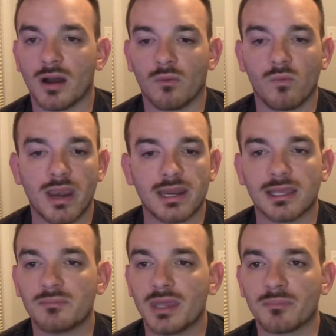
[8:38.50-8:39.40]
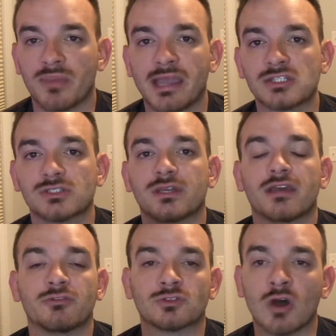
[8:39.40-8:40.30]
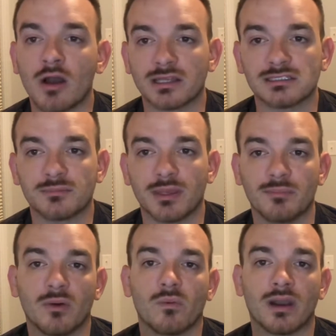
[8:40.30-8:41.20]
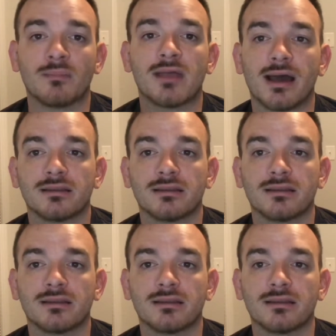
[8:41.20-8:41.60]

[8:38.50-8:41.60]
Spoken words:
waiting and being patient if you're talking to me, but when I'm